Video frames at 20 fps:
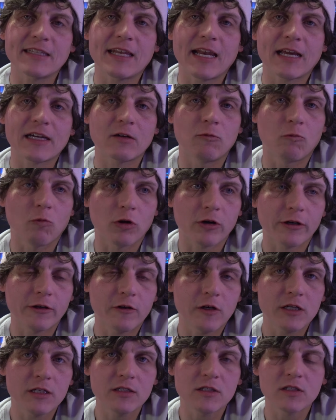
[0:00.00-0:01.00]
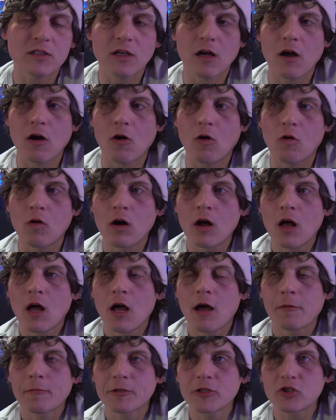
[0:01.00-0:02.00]
that I can work on. So
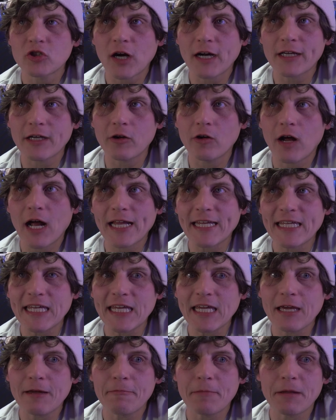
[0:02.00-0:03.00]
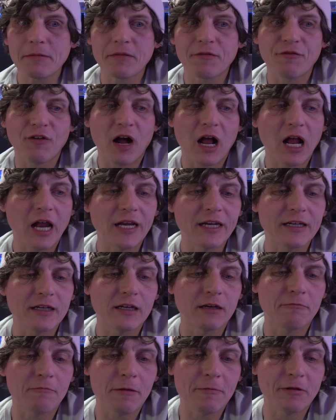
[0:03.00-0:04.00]
I'm going to try to go to Ikea, maybe find
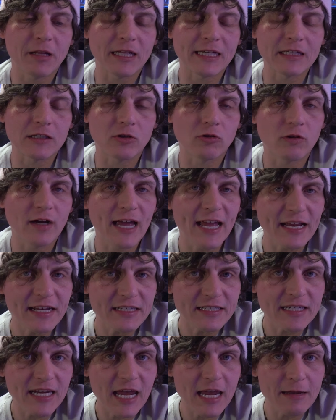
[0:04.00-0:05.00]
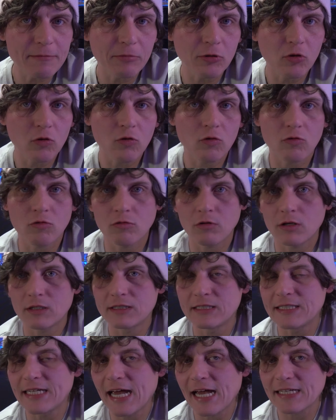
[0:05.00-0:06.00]
like a little end table,
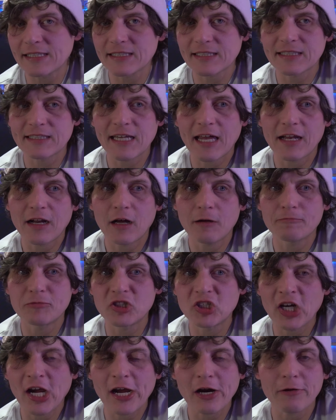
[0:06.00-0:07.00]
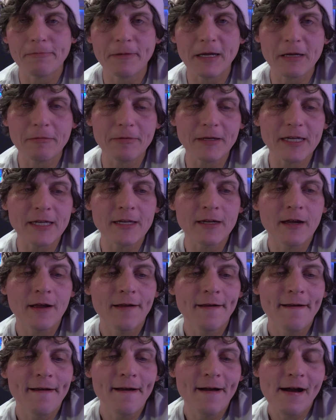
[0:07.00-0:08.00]
desk setup, chair maybe.
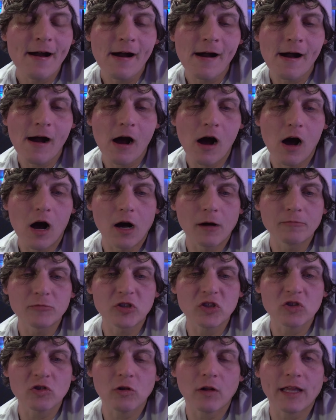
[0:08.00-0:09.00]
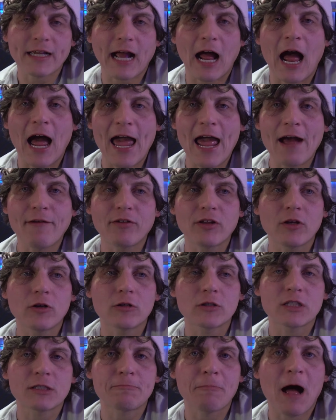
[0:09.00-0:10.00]
Just so like I have a
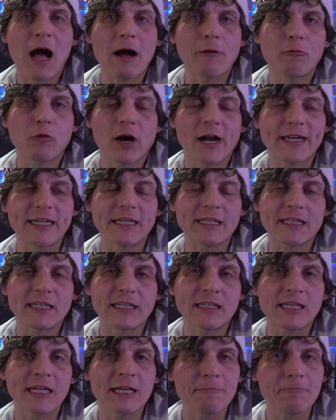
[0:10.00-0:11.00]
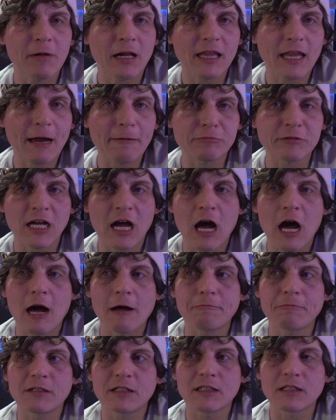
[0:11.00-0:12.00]
little spot where I can keep my
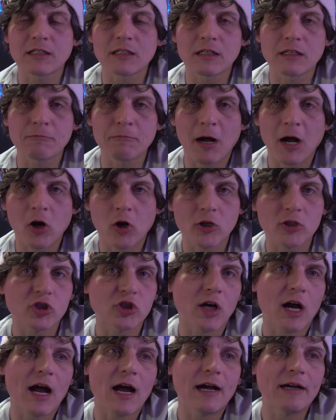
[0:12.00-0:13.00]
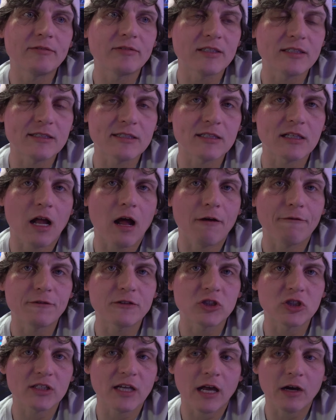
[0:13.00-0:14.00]
laptop and my hard drives and stuff
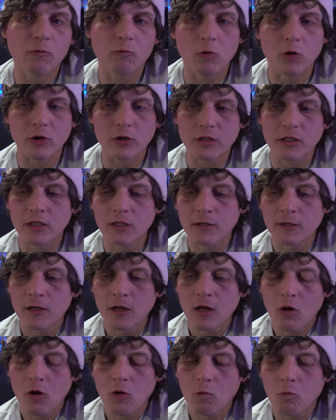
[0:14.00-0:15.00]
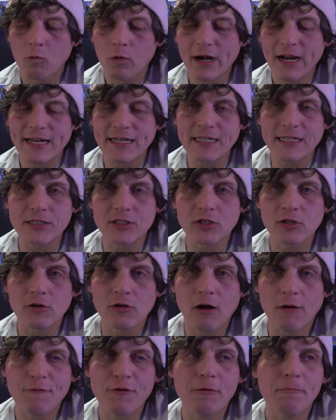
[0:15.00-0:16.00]
and just kind of work when I need
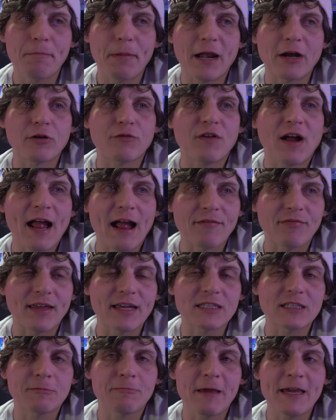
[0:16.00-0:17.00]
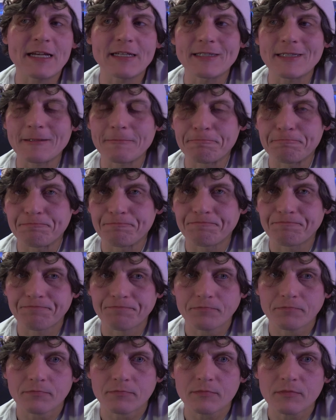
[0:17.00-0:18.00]
to. I feel better if I have that space.
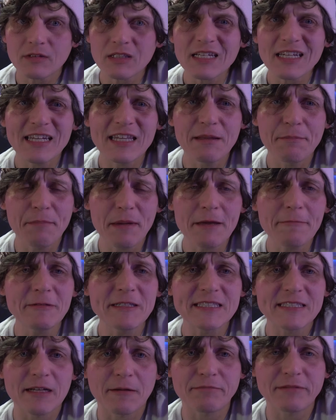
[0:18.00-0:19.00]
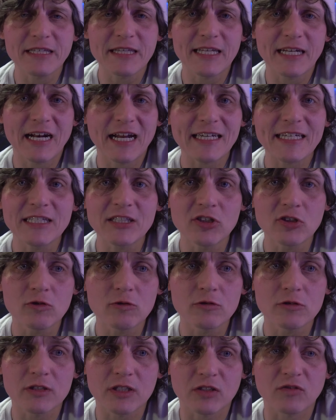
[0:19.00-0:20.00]
And then maybe something that I can
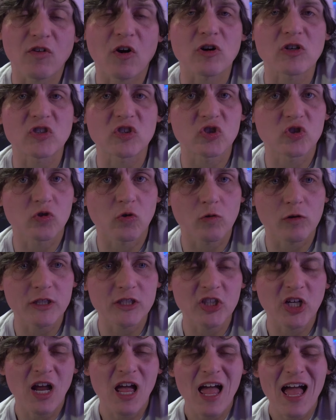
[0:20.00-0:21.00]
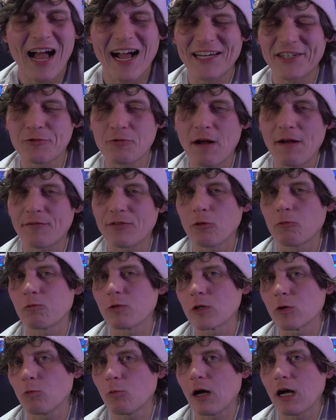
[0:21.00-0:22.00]
use as far as storage. I do have the
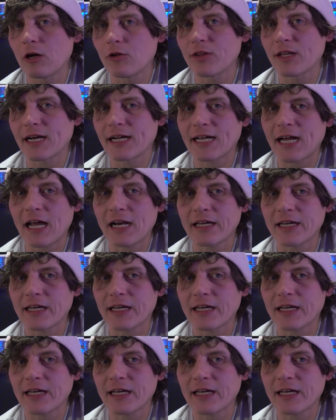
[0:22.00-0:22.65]
wheel well that I kind